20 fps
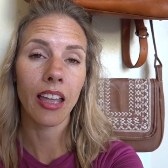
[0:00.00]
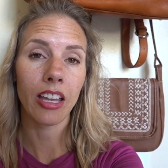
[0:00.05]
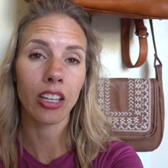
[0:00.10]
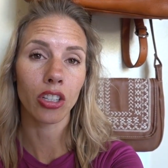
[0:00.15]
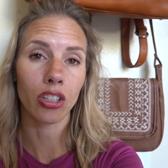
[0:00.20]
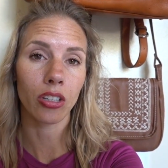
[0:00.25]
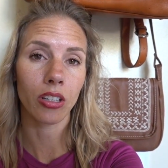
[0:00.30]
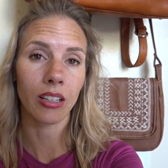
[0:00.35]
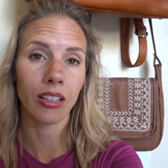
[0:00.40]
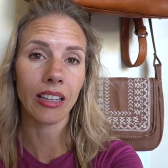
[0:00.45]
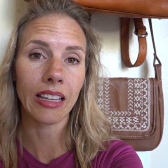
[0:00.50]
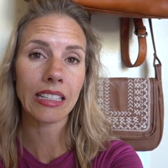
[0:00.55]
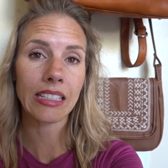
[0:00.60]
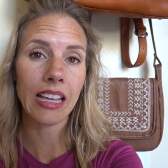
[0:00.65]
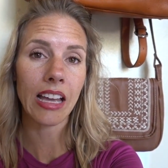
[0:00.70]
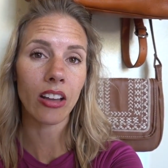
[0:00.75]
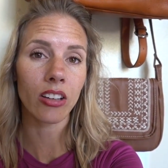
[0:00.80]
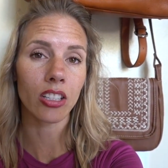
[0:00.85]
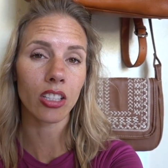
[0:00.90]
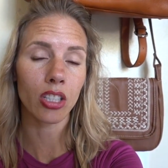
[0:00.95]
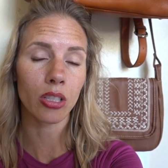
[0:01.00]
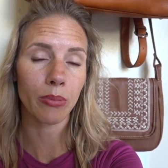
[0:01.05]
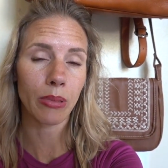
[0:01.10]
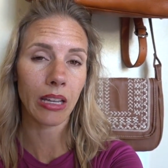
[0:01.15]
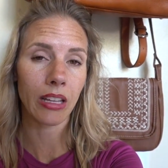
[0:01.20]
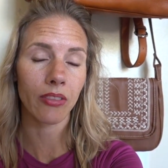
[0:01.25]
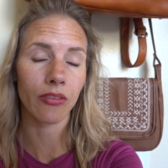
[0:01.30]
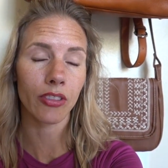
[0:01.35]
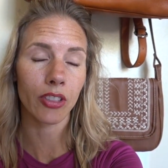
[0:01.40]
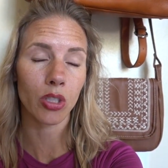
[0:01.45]
and you're gonna lay down in your
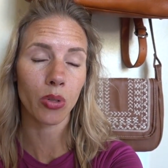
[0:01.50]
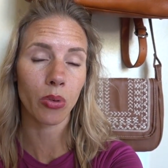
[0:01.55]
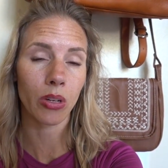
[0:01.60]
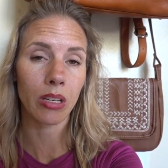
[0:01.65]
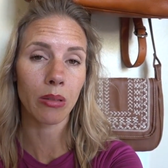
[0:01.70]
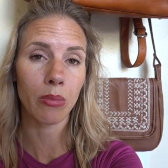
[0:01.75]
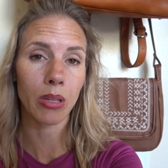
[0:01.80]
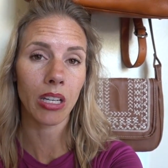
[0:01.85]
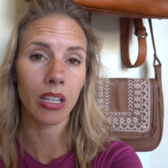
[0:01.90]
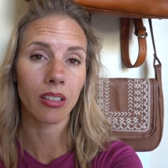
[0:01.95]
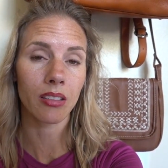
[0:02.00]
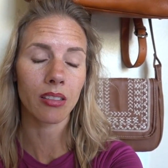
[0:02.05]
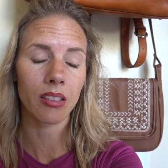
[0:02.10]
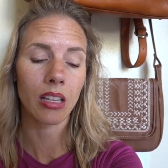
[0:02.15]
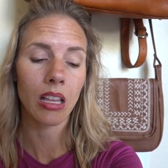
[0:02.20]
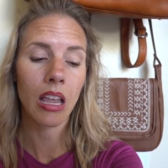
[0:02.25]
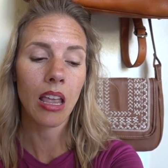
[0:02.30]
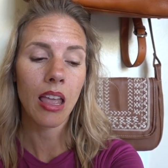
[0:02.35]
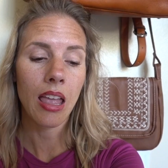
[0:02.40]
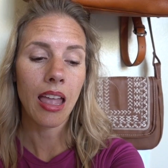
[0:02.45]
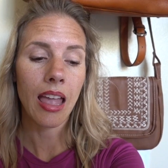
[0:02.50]
bed for 20 minutes.